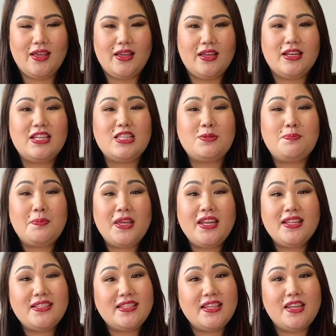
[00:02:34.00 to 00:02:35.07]
This
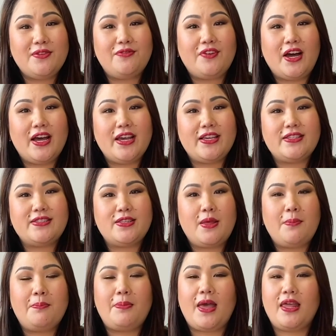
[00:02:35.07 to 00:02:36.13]
PDT device
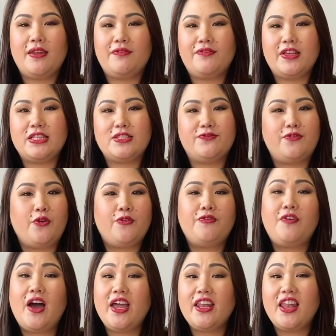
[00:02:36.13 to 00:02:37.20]
benefits for
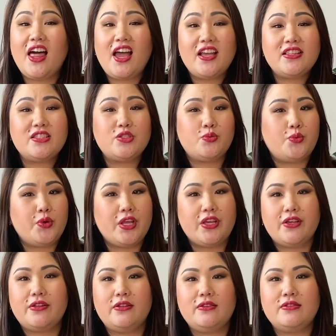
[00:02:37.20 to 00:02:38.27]
fine lines,
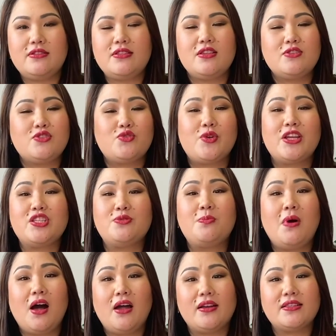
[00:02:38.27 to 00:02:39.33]
wrinkles, stretch
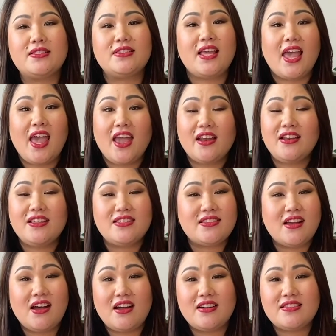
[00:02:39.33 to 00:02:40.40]
marks, acne
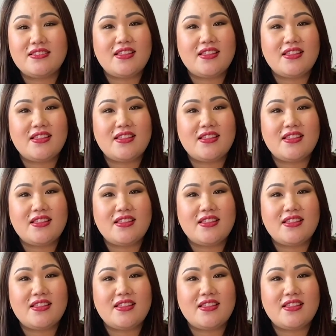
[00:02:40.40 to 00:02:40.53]
scars,